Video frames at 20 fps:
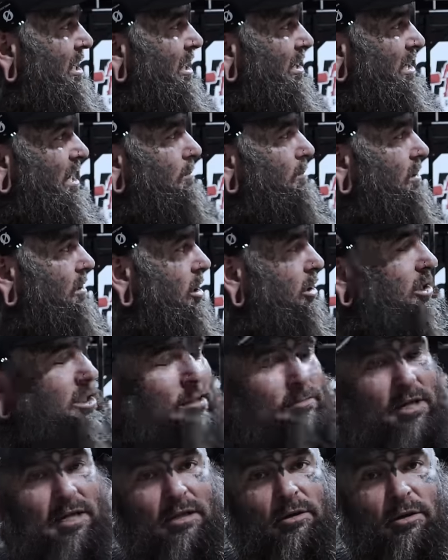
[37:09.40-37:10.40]
let me know because
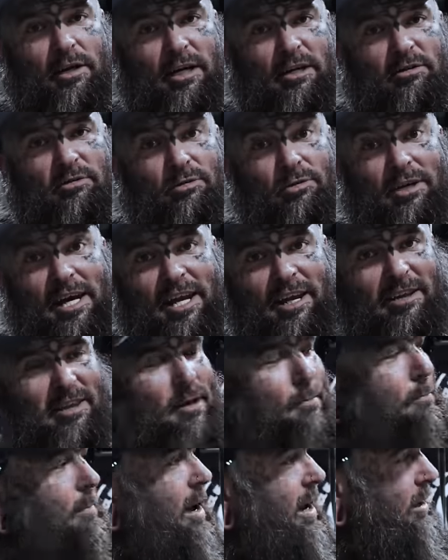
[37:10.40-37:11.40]
I'm going to look into getting
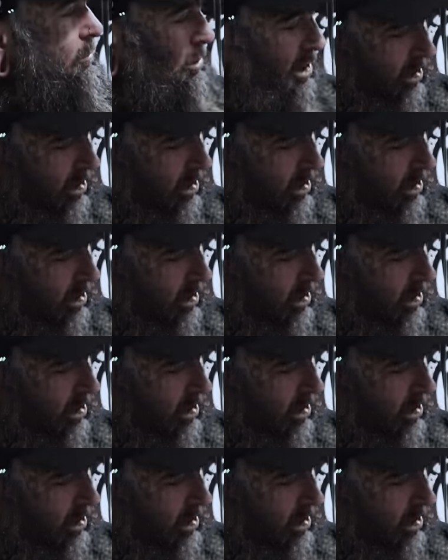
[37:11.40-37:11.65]
them made. we